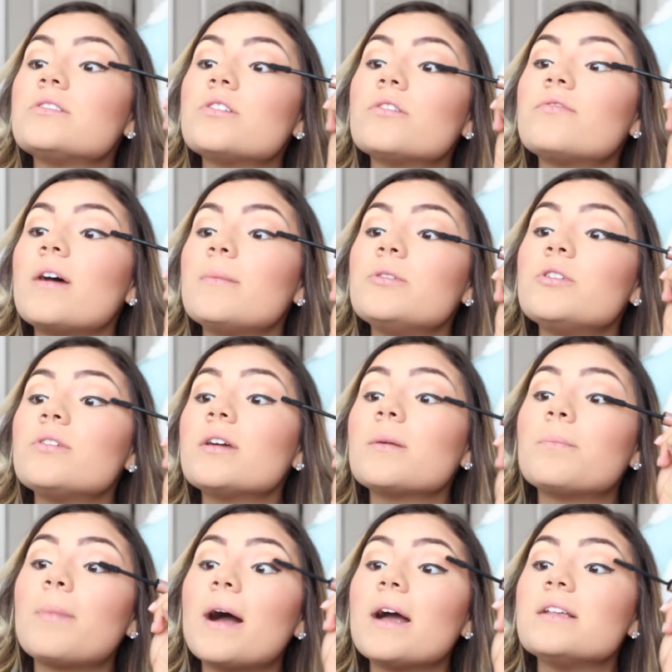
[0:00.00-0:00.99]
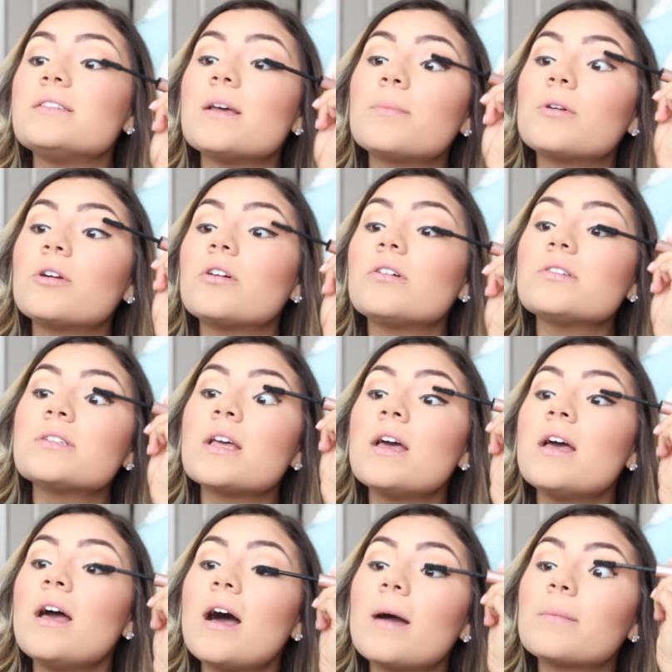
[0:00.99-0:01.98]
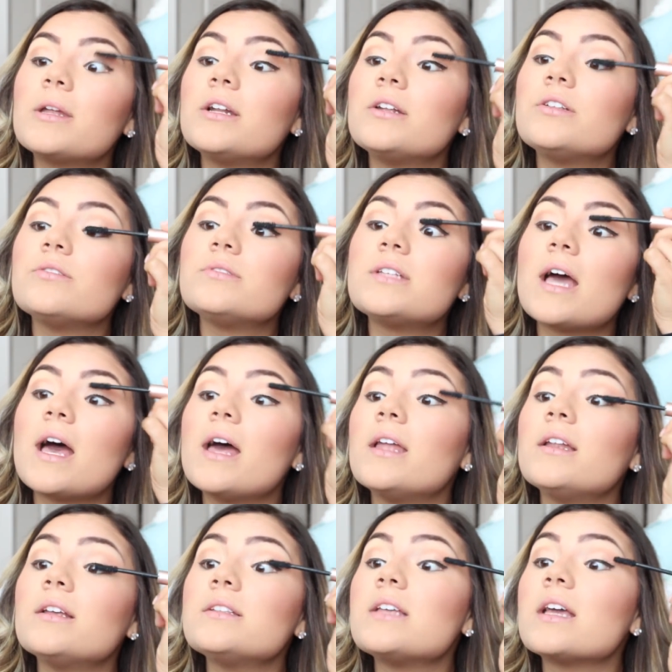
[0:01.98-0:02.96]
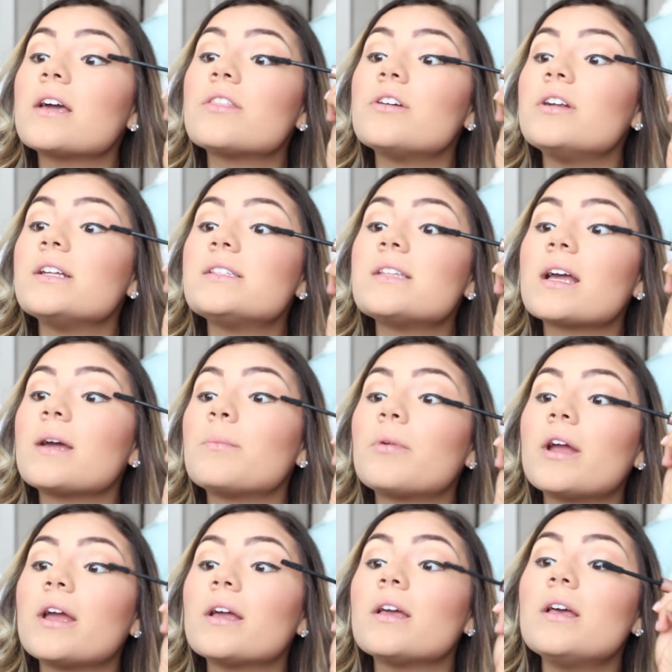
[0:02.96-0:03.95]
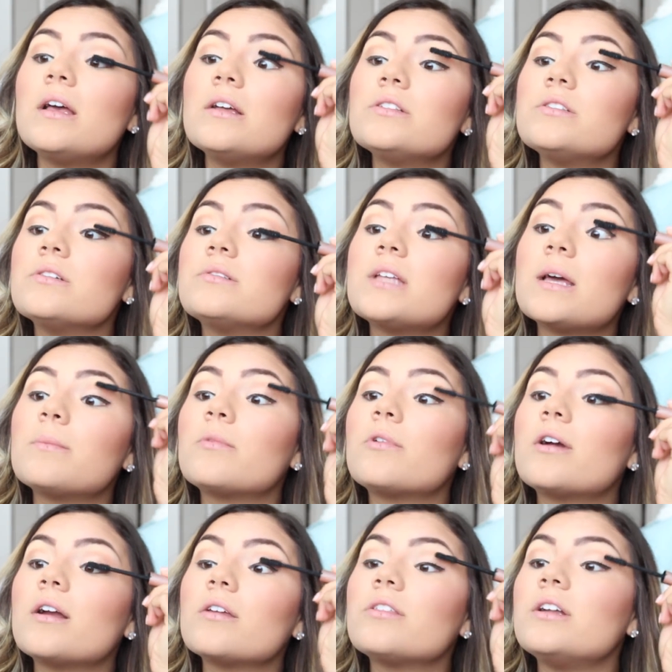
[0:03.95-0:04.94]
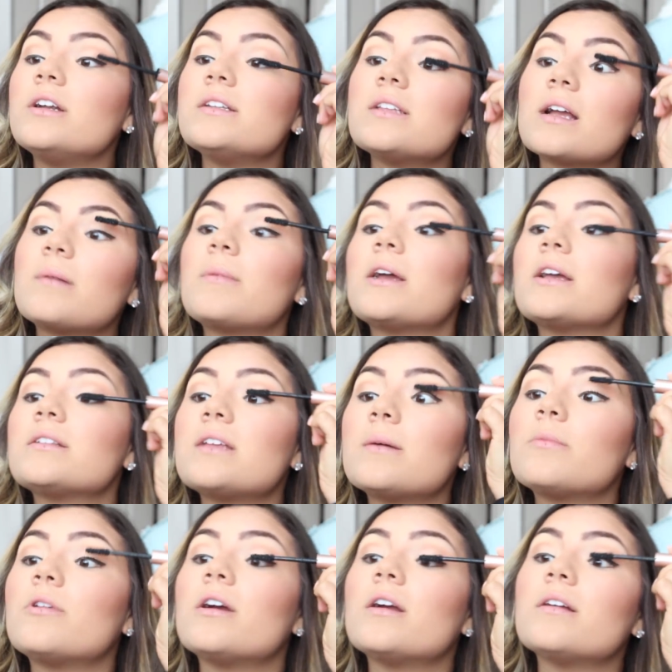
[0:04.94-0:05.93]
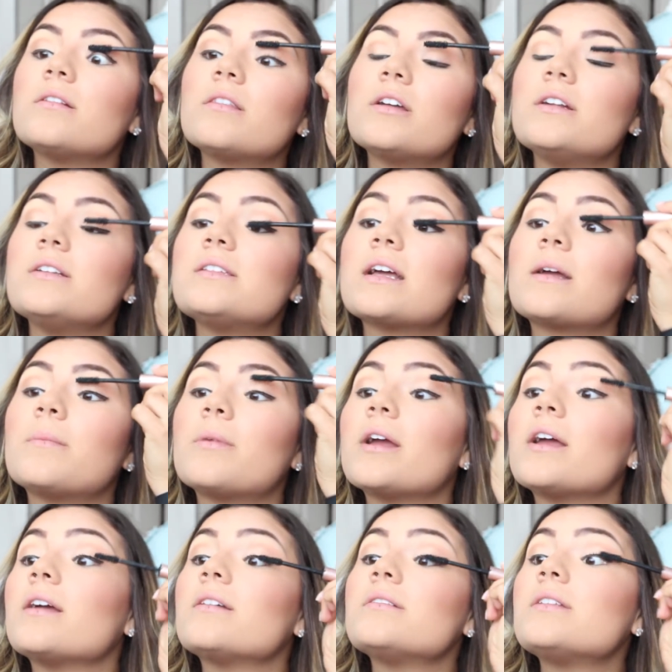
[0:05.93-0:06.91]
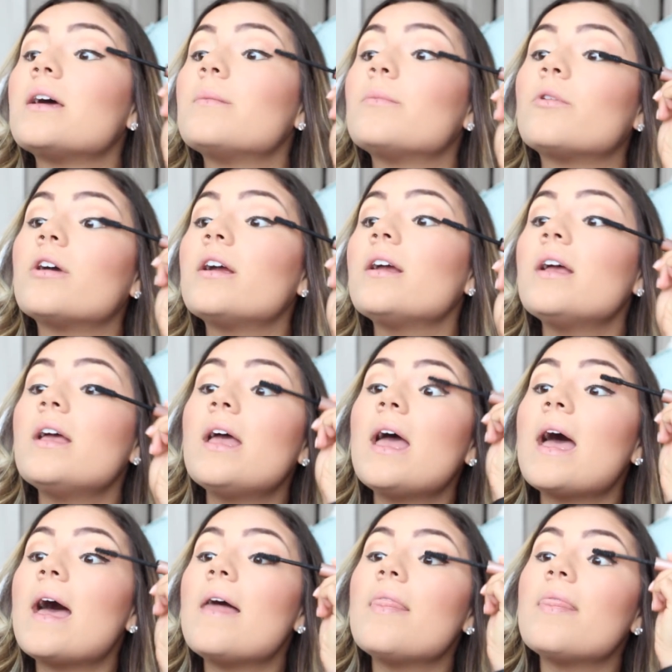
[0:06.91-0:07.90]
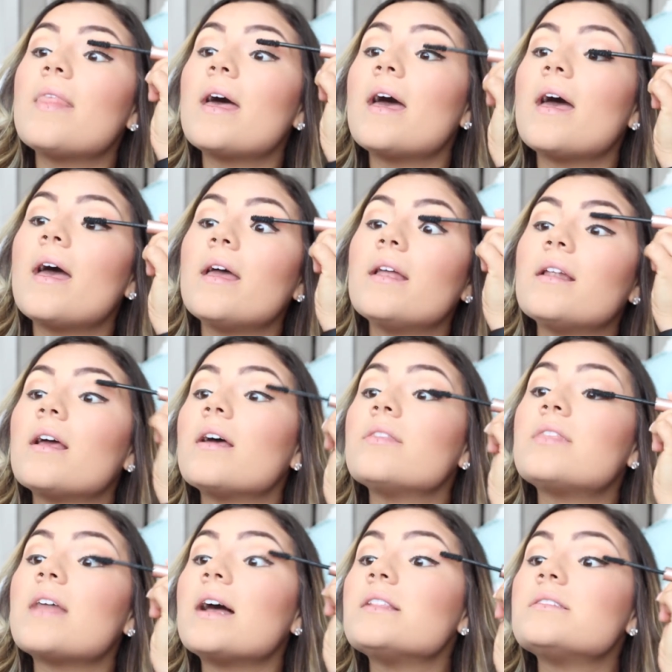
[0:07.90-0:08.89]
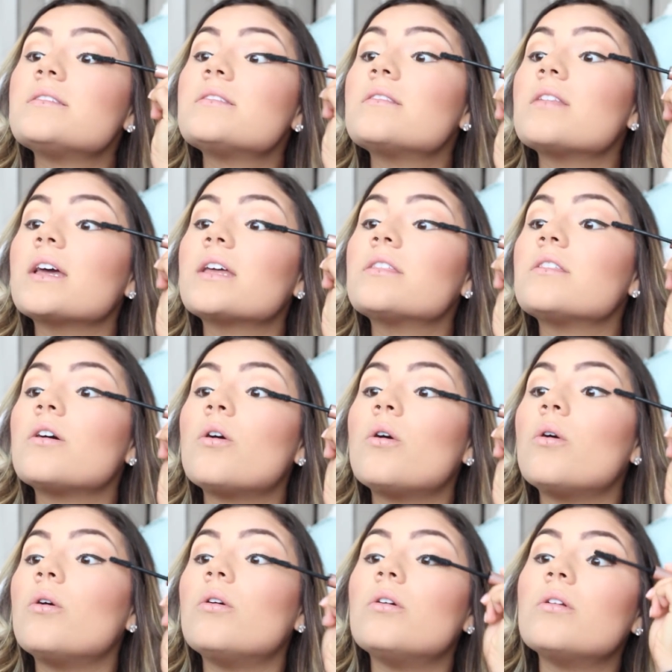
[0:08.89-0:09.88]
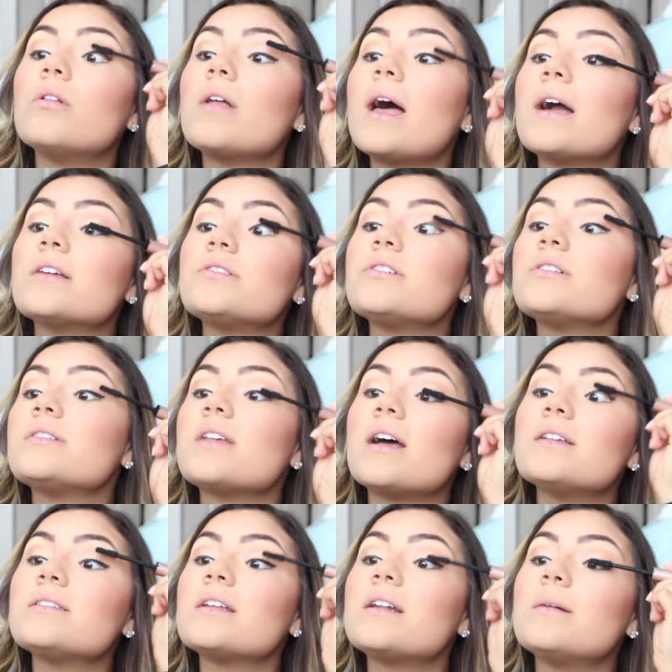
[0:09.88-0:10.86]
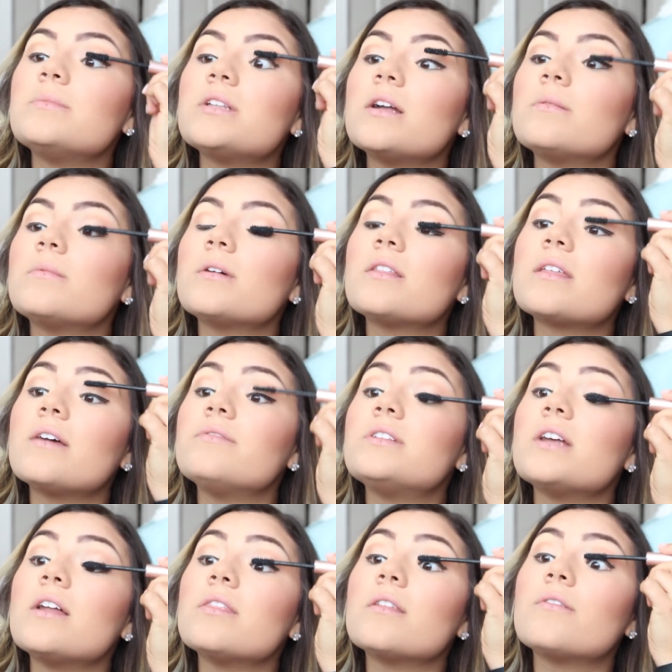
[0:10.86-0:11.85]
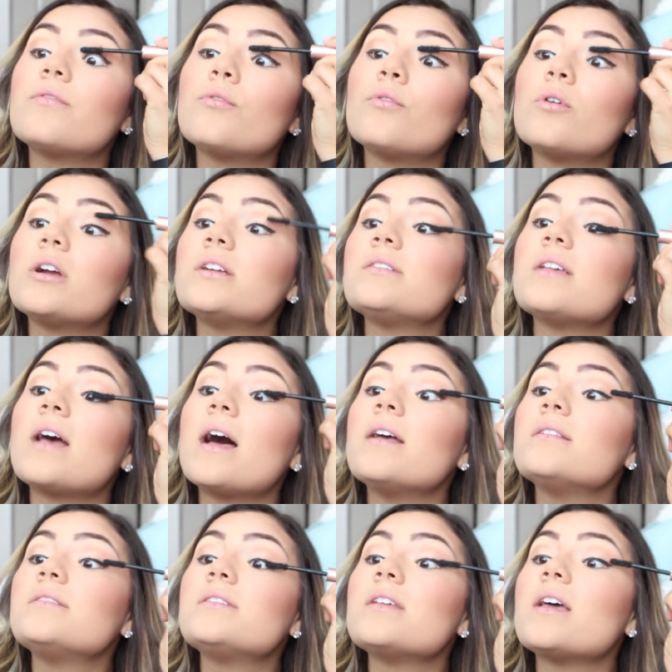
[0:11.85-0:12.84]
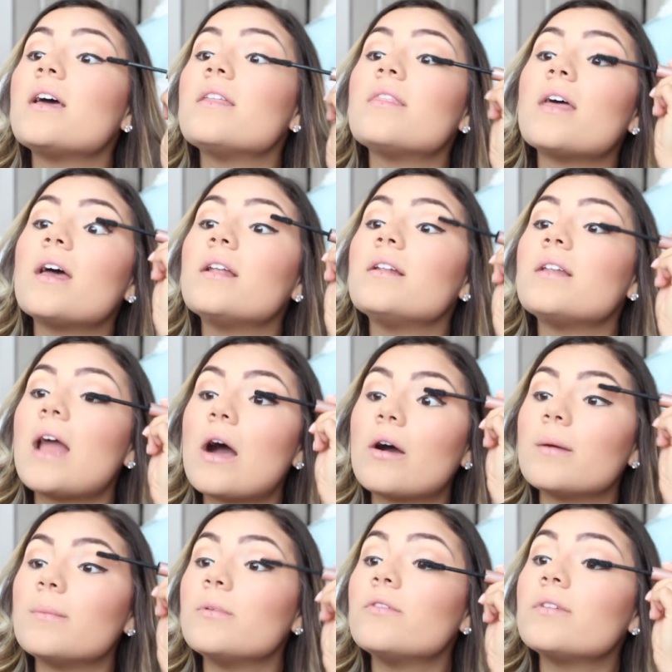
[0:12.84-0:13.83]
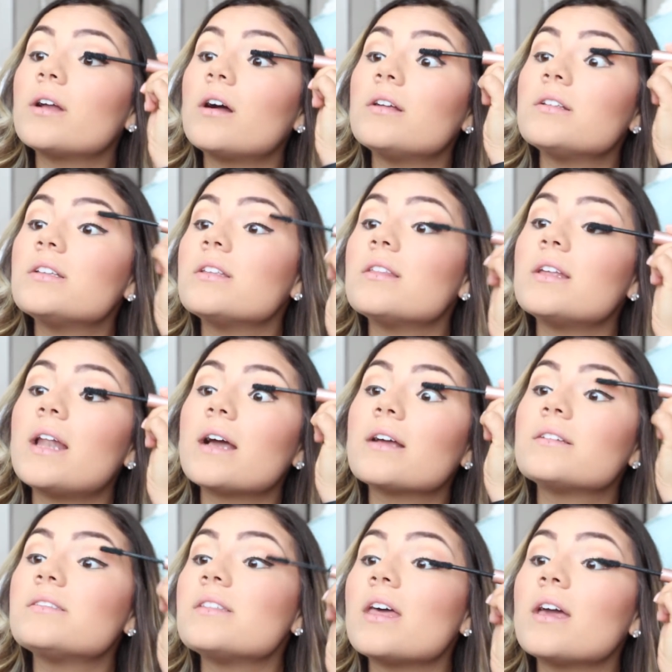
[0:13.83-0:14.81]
So if I'm doing bicep curls, I'm going to do 10, take a 30 second break, do 10 more, 30 second break, 10 more, 30 second break, 10 more, and then that's like the whole exercise that I'm done with. I've done the 4 sets and then now I'm moving on to the next